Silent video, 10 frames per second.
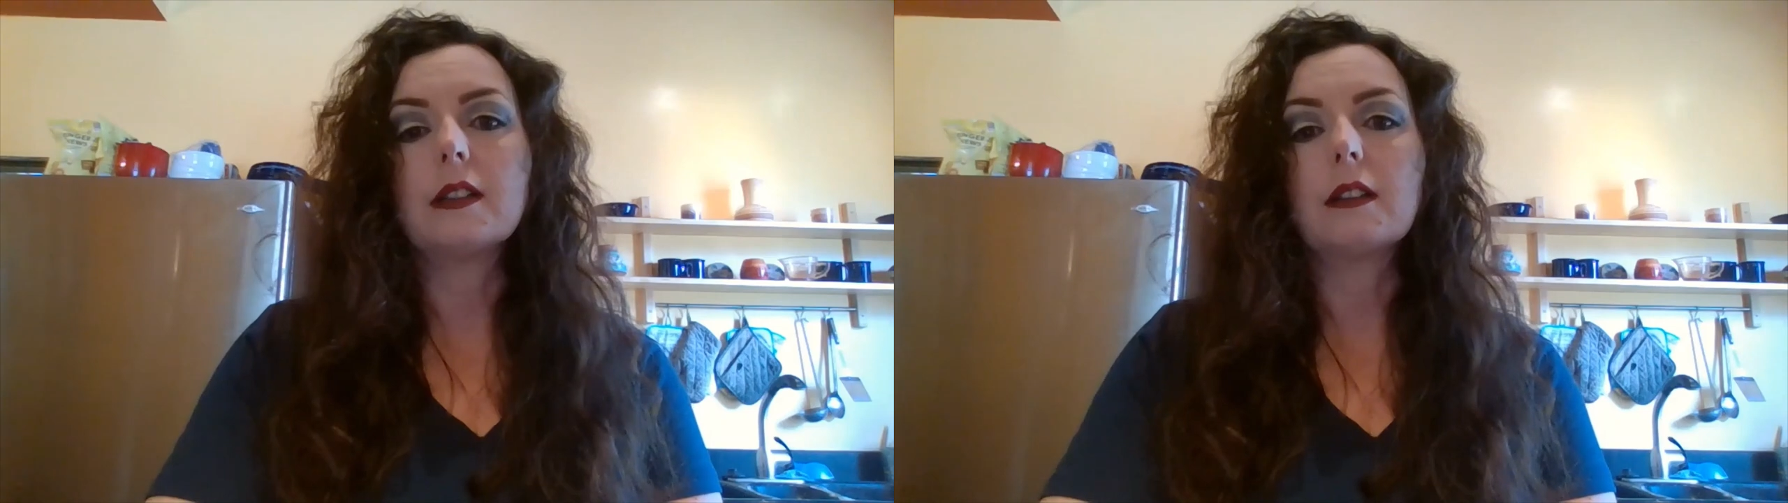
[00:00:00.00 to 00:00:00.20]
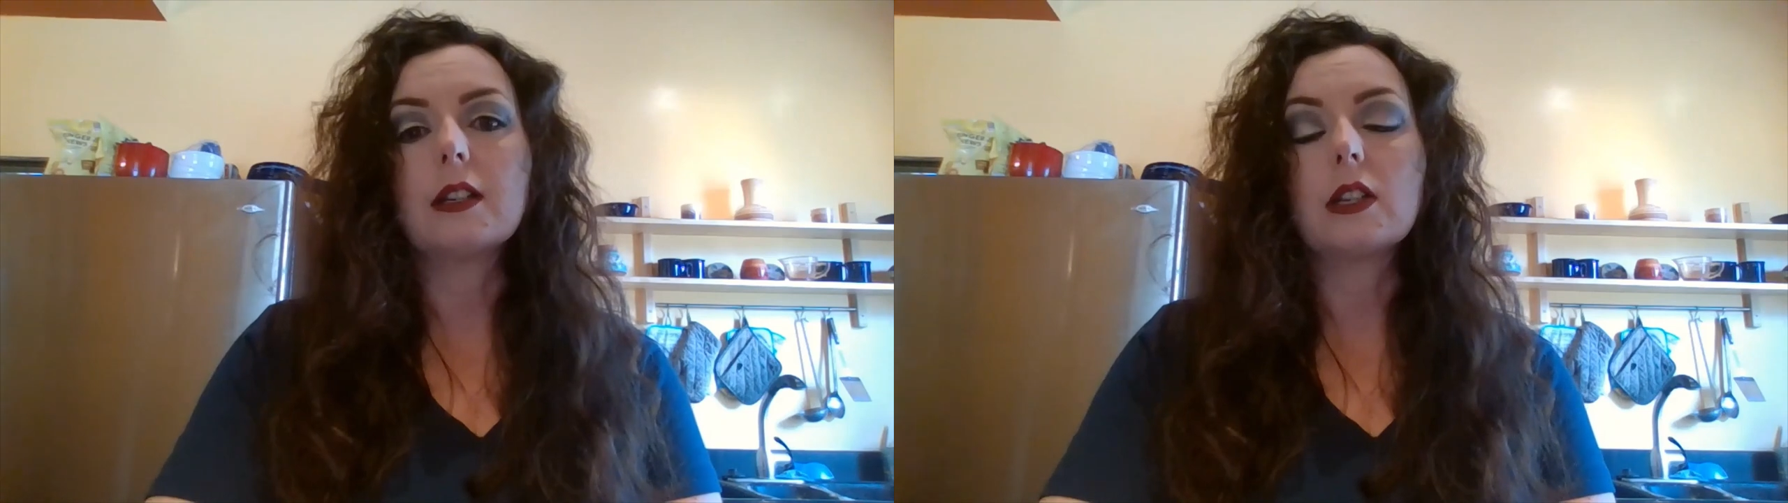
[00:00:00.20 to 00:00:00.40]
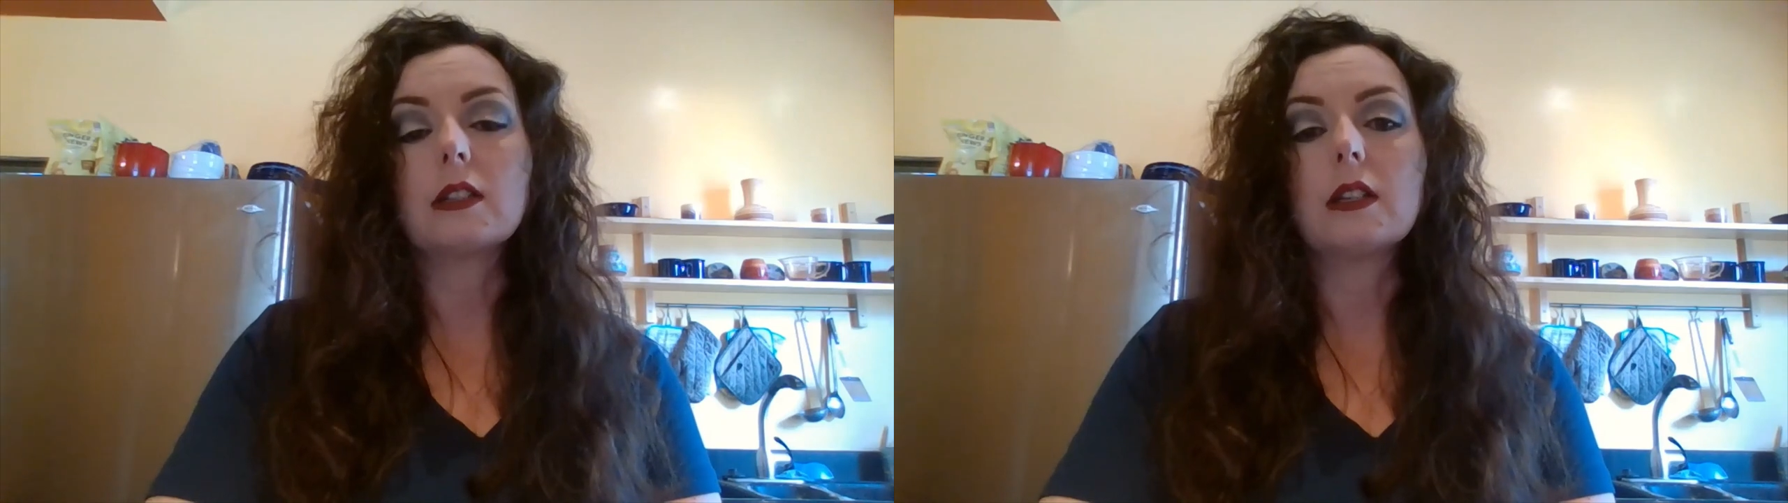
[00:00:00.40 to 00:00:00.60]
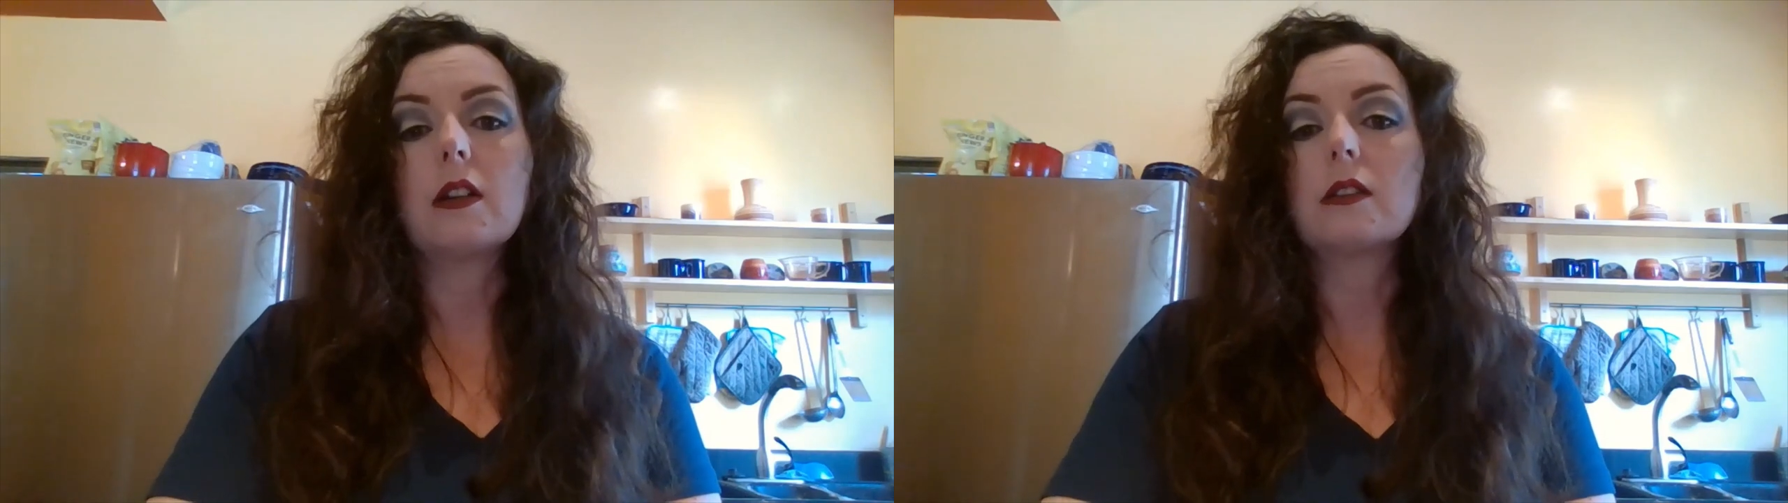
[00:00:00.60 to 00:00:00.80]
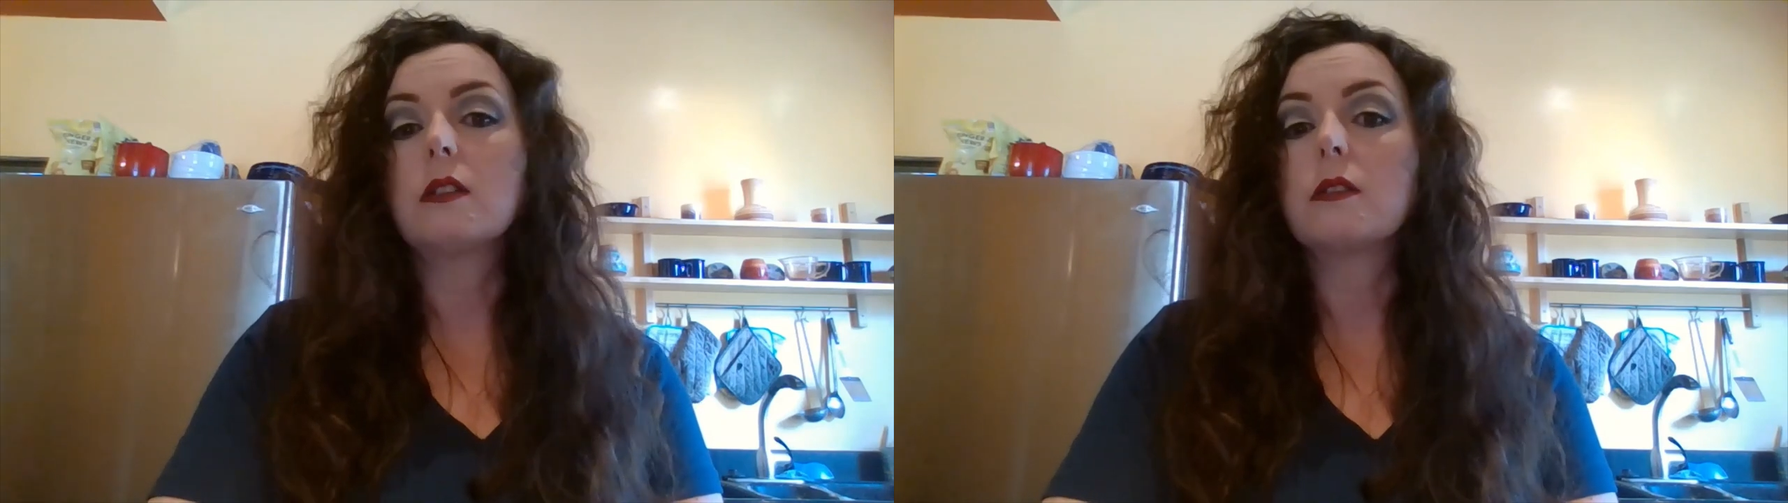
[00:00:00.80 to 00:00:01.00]
delicious and
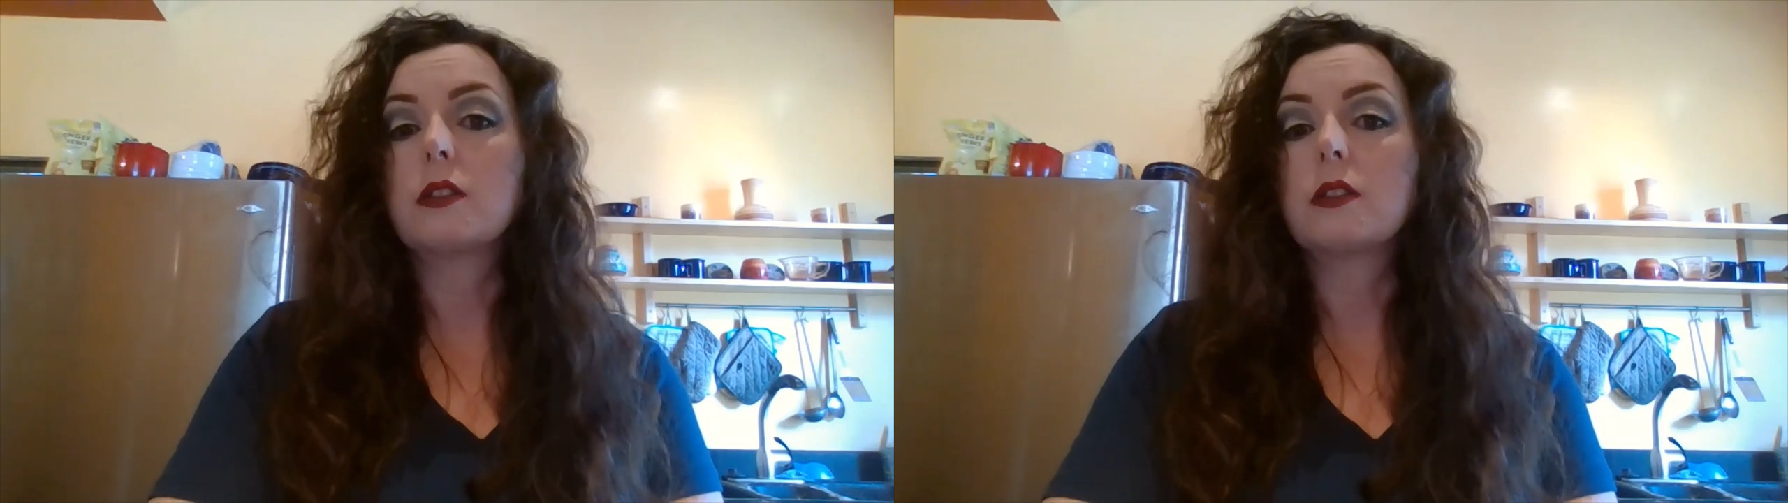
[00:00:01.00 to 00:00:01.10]
also